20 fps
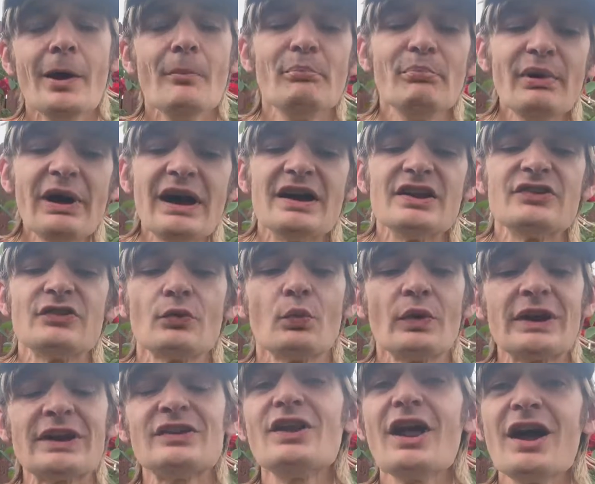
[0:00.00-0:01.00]
But
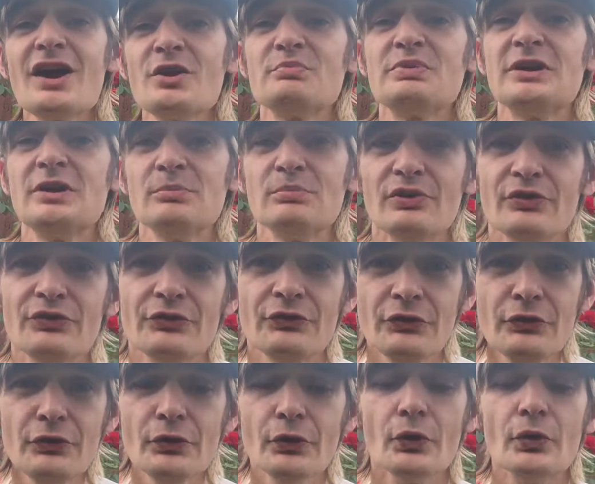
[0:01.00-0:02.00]
what a lot of people
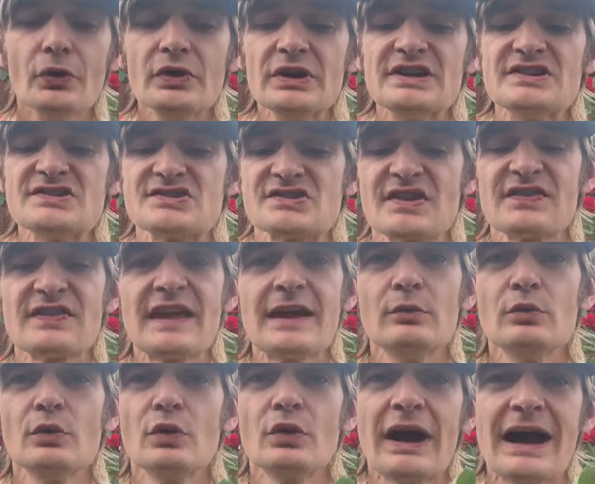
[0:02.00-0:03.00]
do is that they
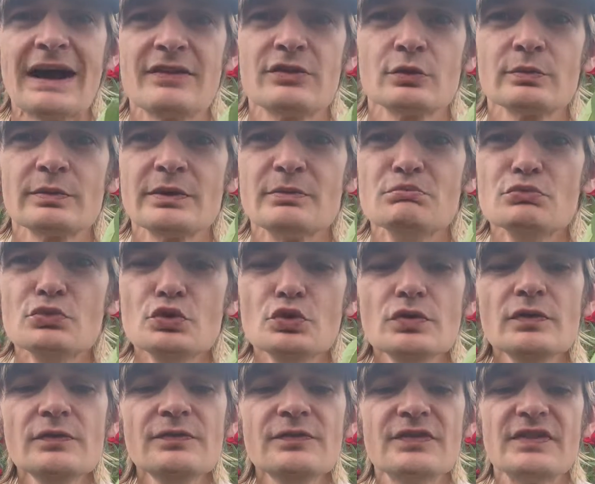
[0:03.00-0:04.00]
will either
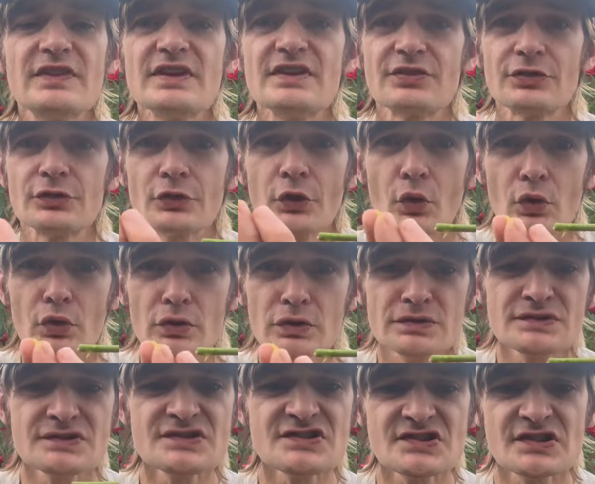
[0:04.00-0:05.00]
remove the
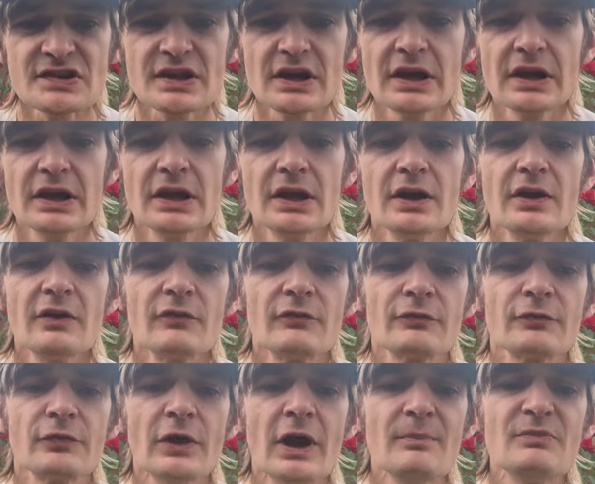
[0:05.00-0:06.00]
thorns
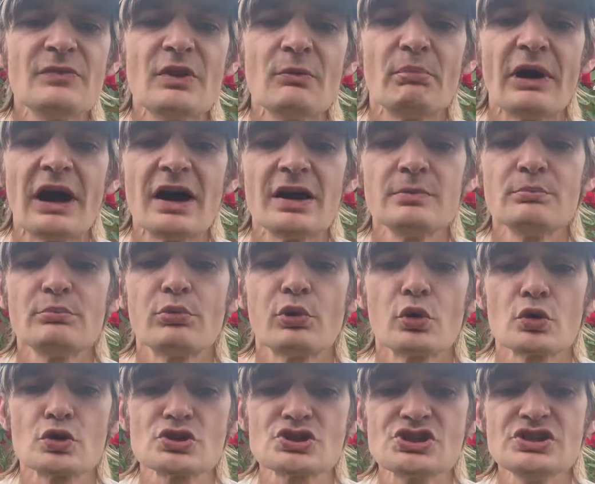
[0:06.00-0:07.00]
from the bottom
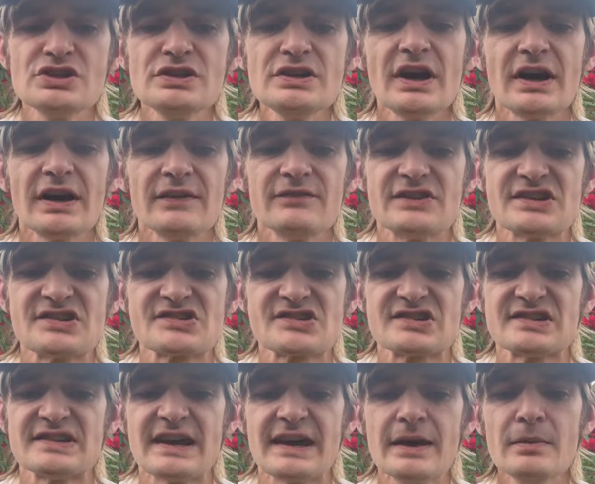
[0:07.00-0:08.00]
portion of the
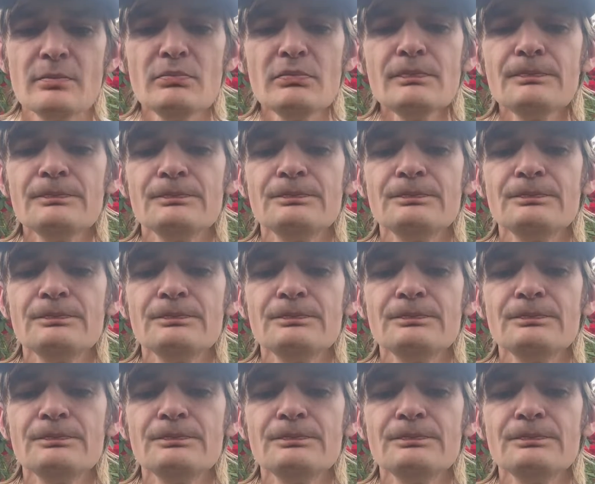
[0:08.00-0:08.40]
stem,